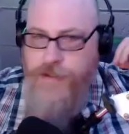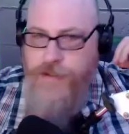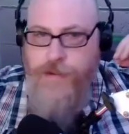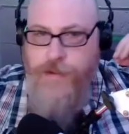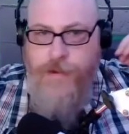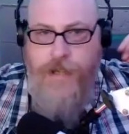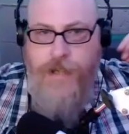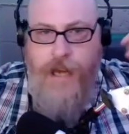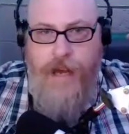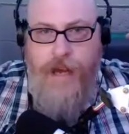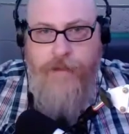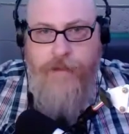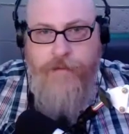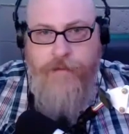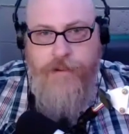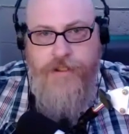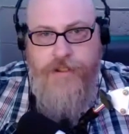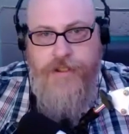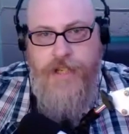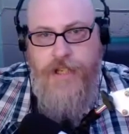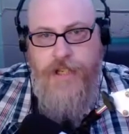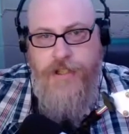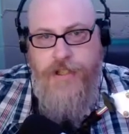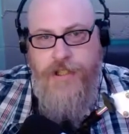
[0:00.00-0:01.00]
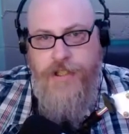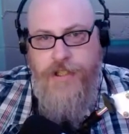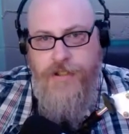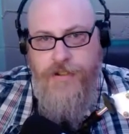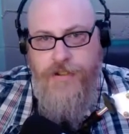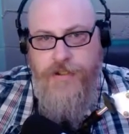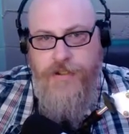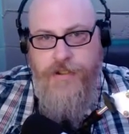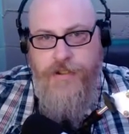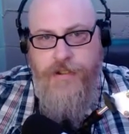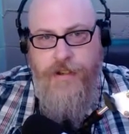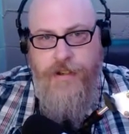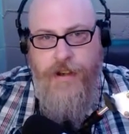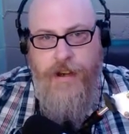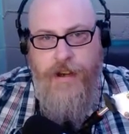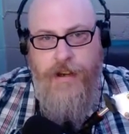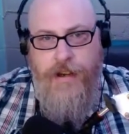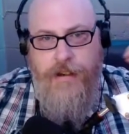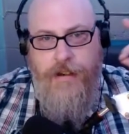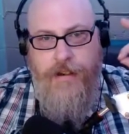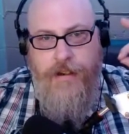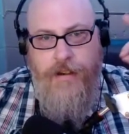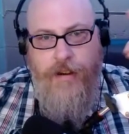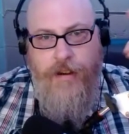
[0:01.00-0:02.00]
to conversations
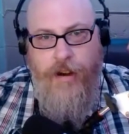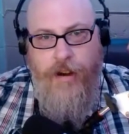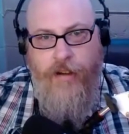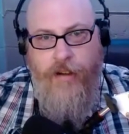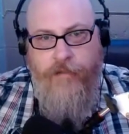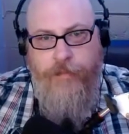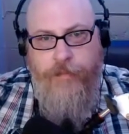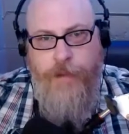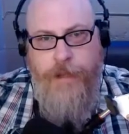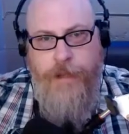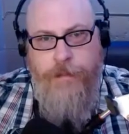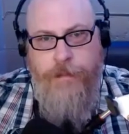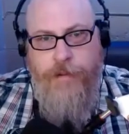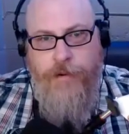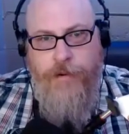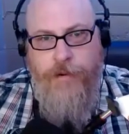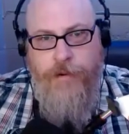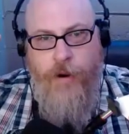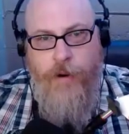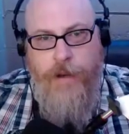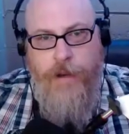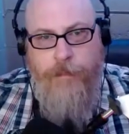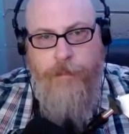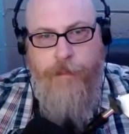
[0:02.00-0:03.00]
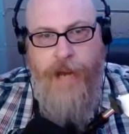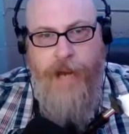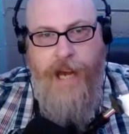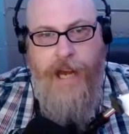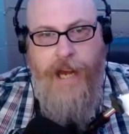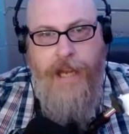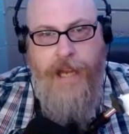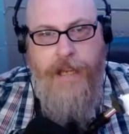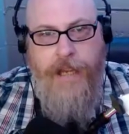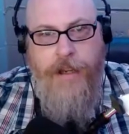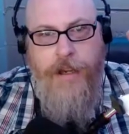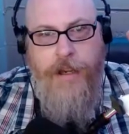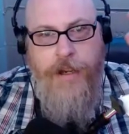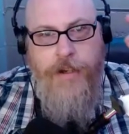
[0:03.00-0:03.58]
of people going by